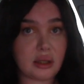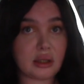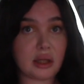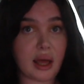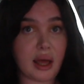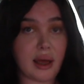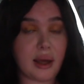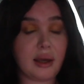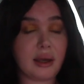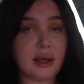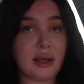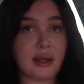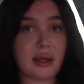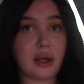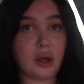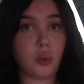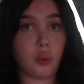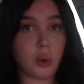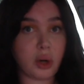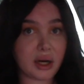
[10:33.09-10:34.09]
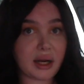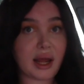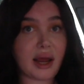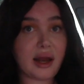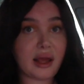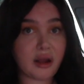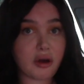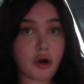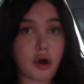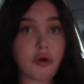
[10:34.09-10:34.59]
Like, we're
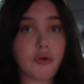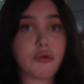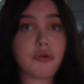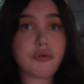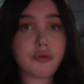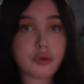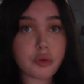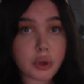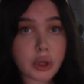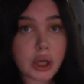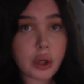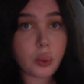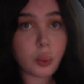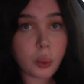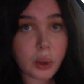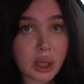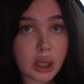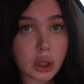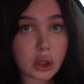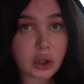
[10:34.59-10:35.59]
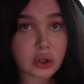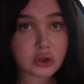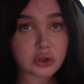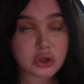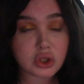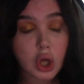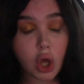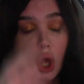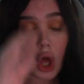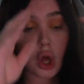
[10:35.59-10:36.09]
getting free
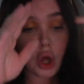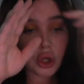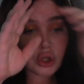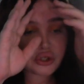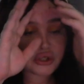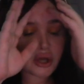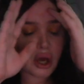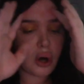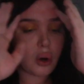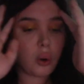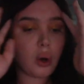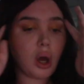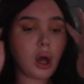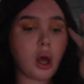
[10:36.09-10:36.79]
wheels. So,